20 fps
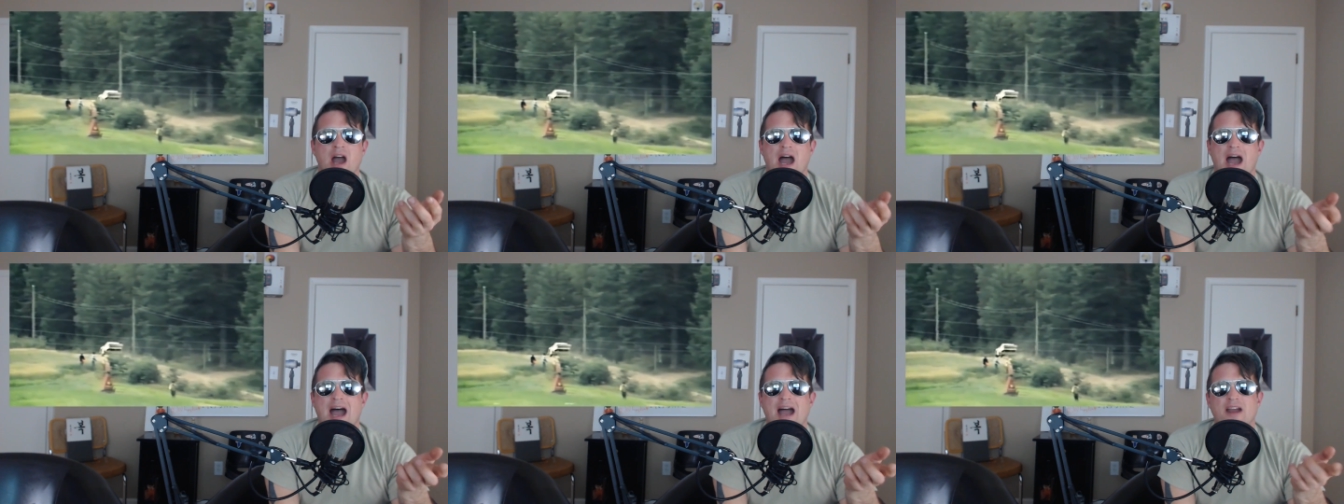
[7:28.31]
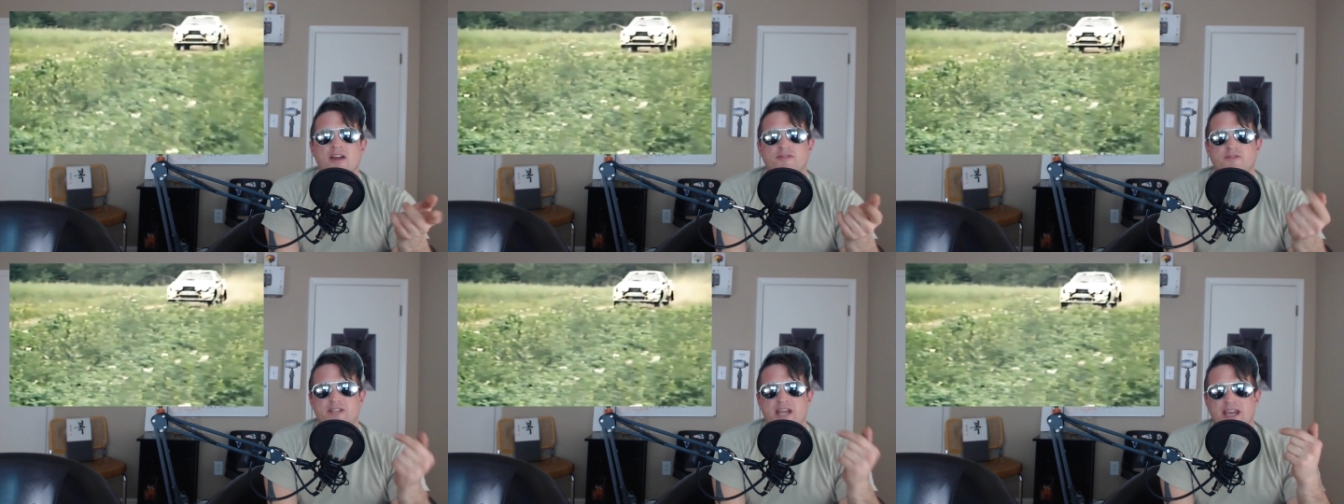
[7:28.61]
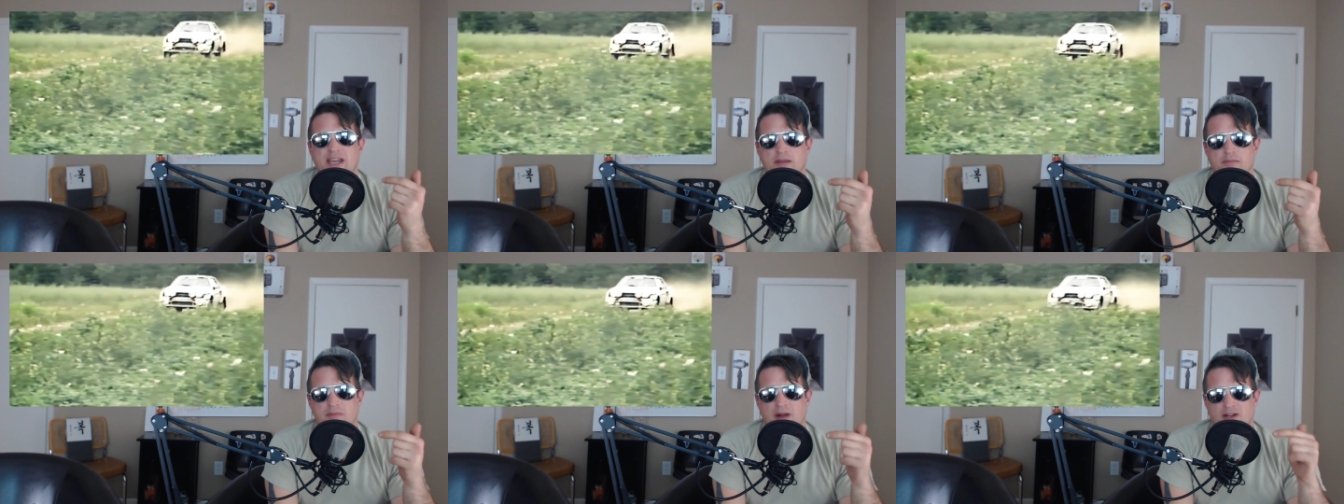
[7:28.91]
I have
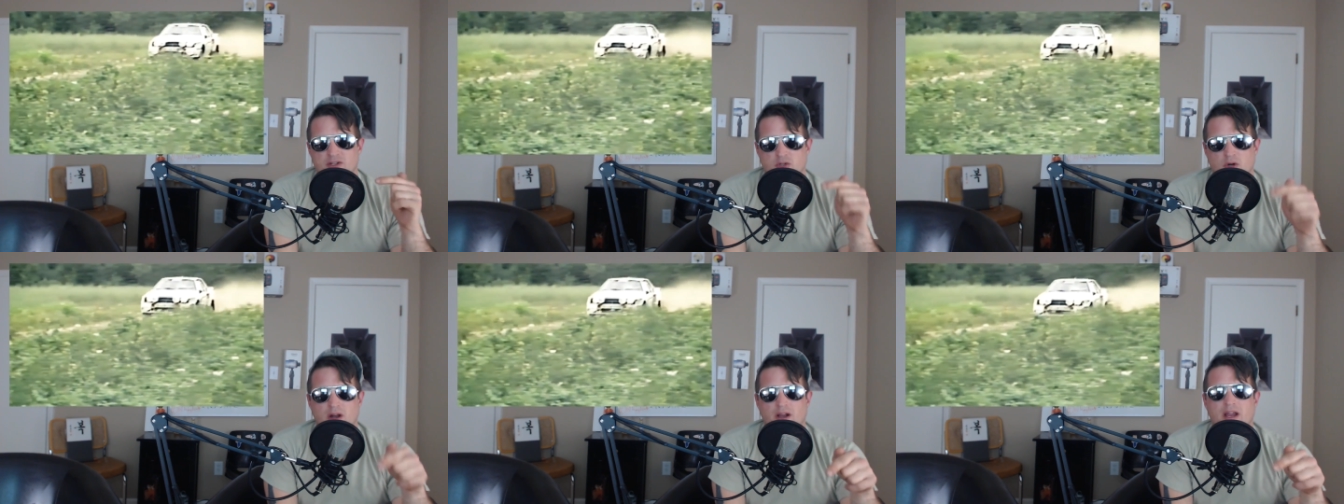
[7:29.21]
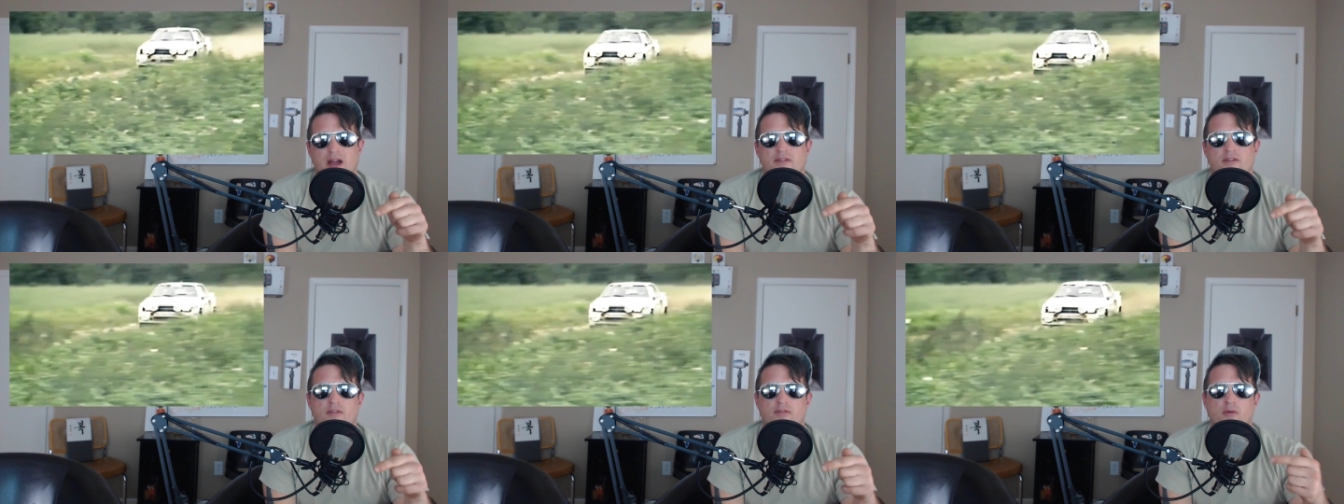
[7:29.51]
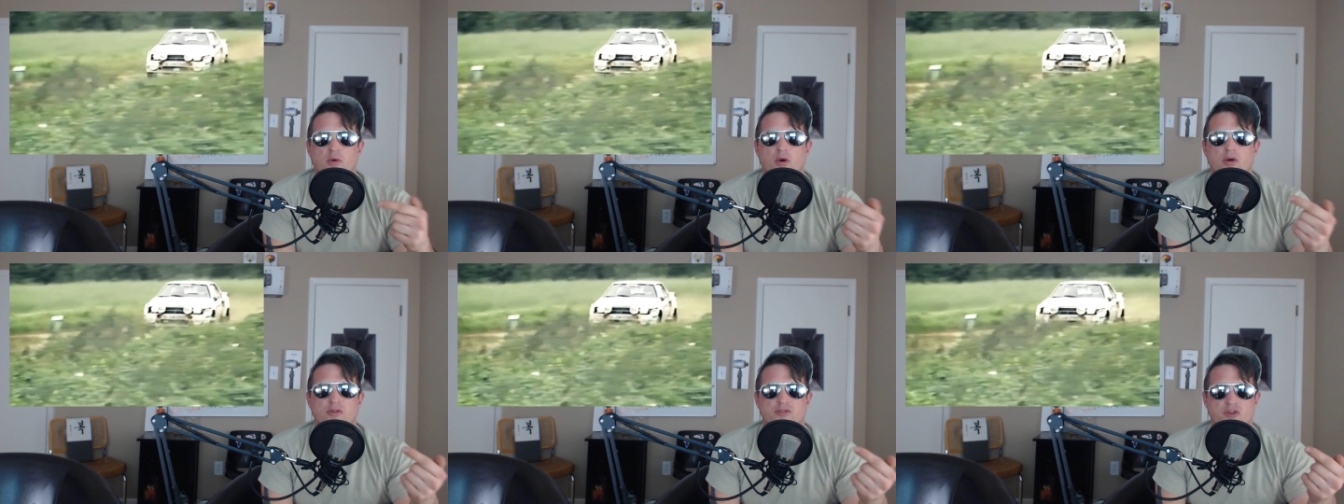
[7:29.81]
taken my truck, I have a
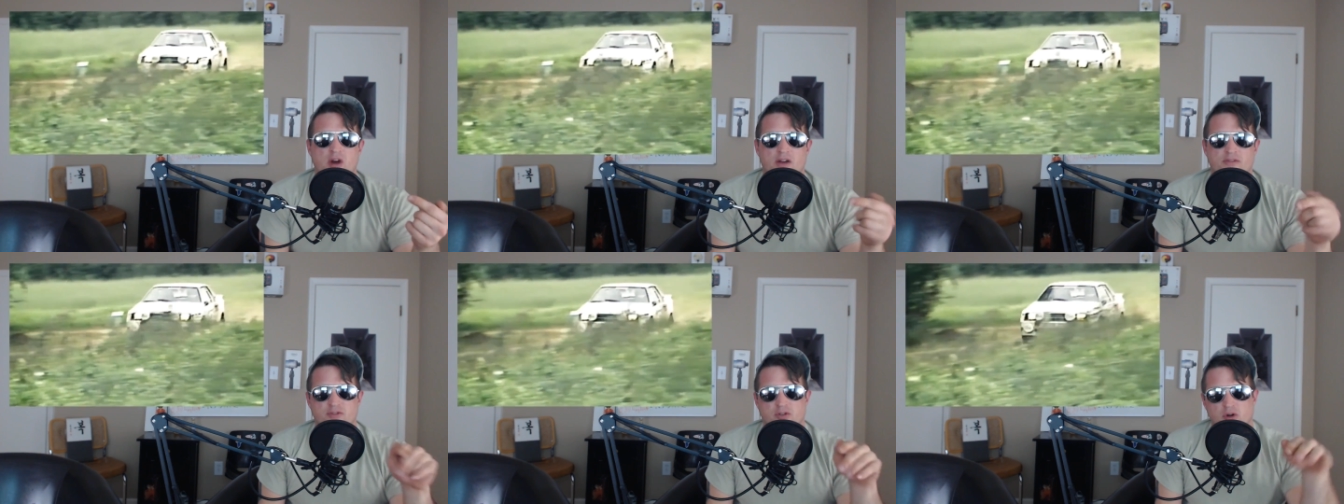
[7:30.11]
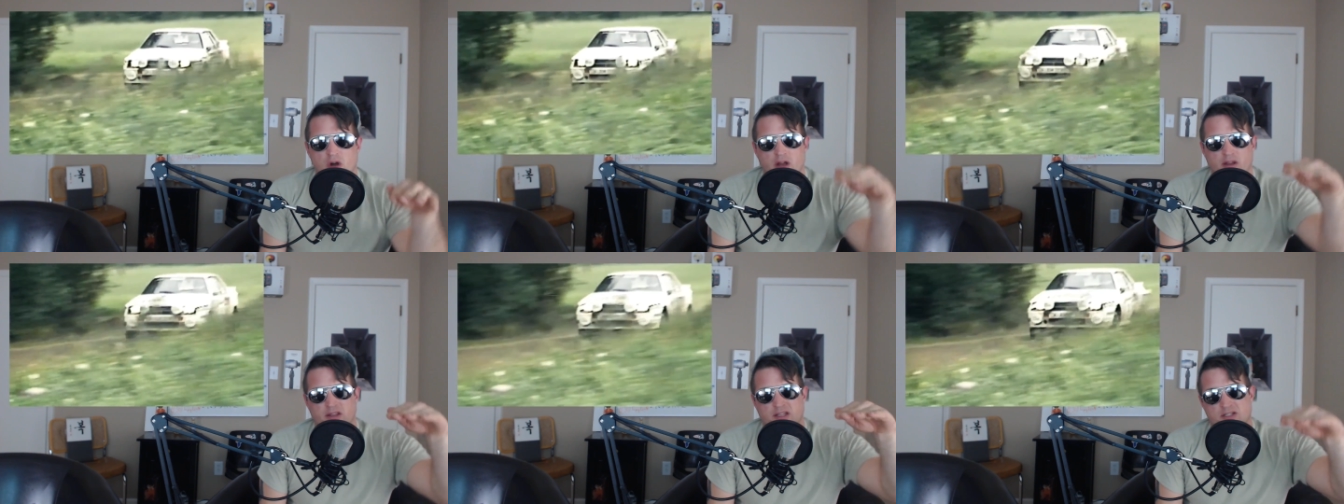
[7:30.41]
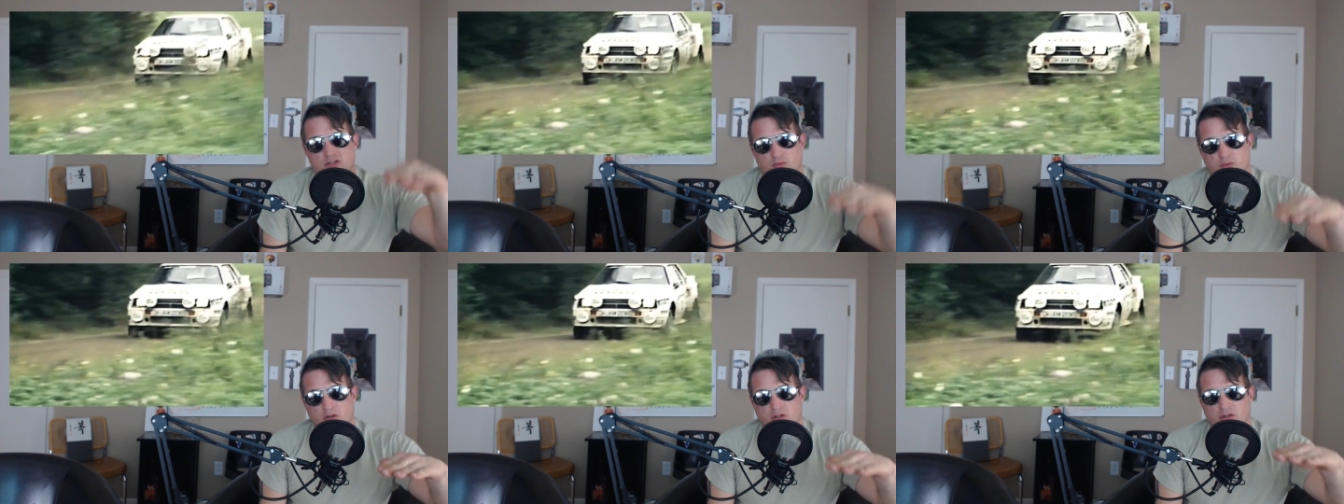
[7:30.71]
four-wheel drive truck that's
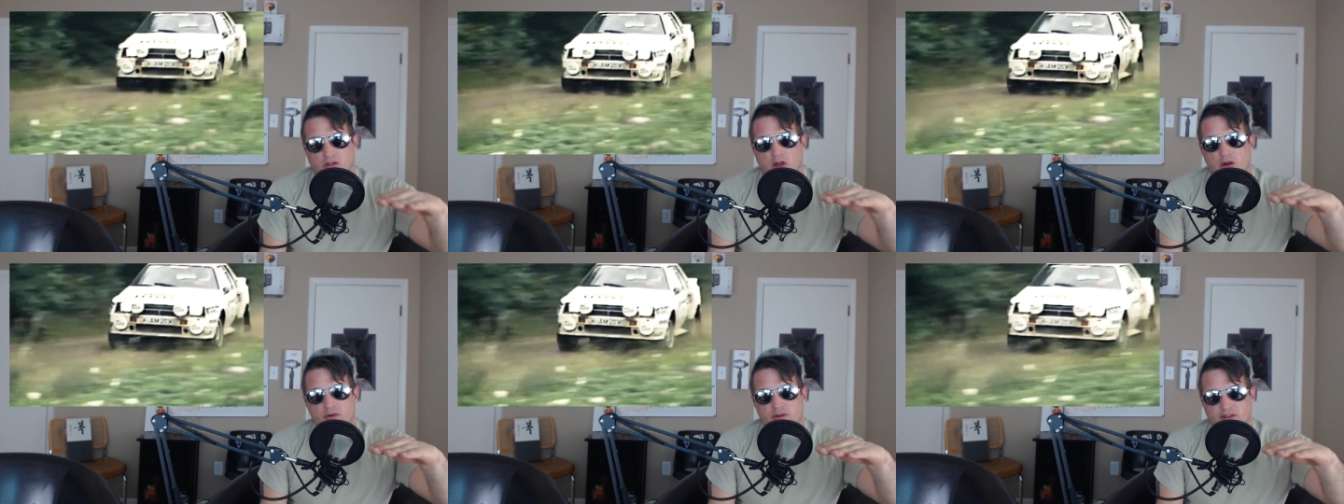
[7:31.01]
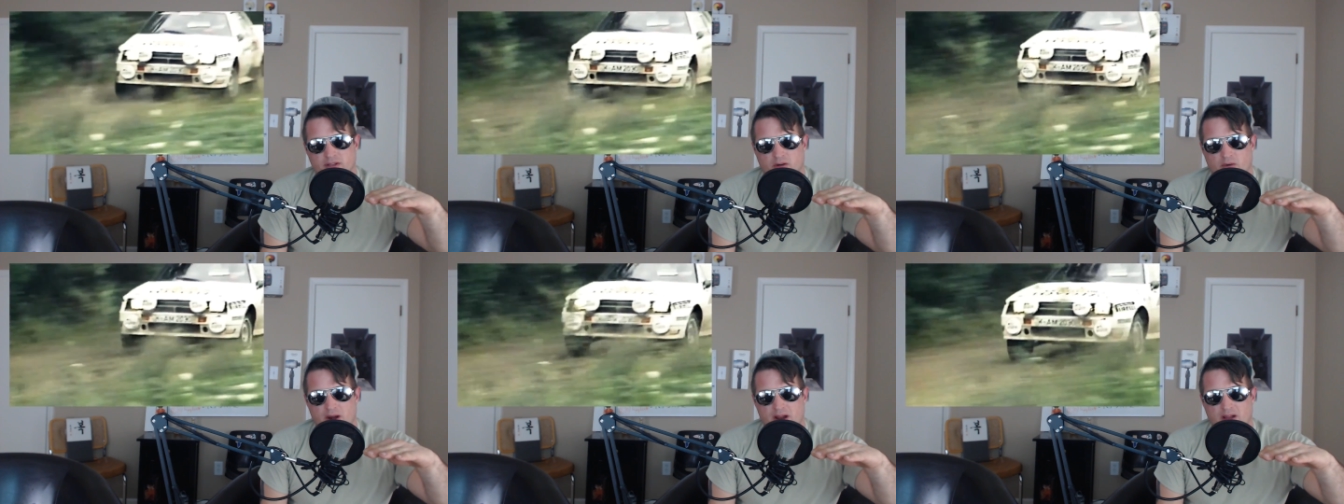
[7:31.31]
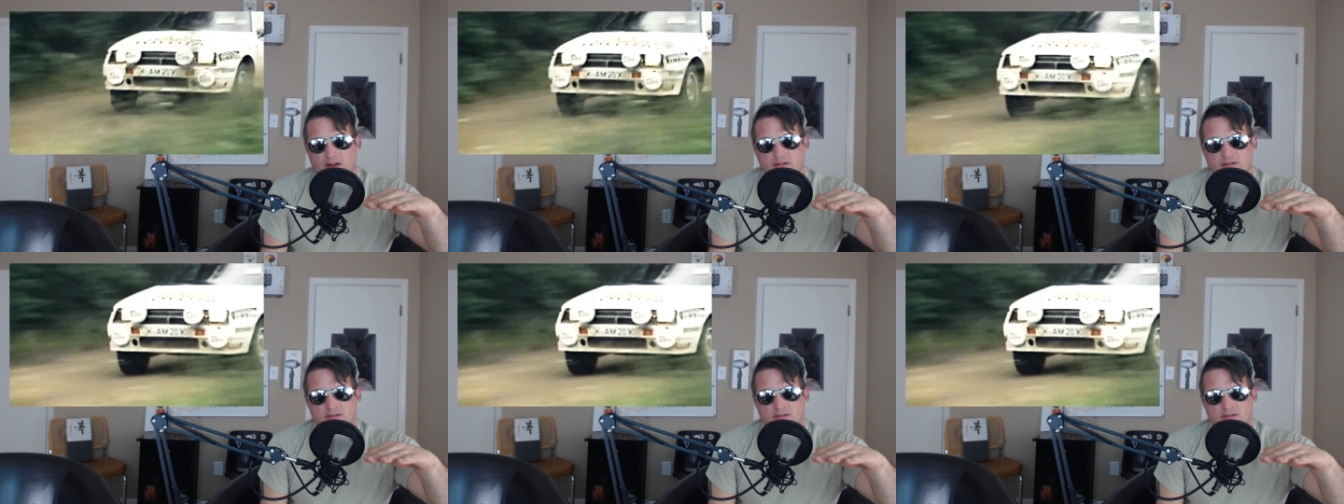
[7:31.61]
real low to the ground,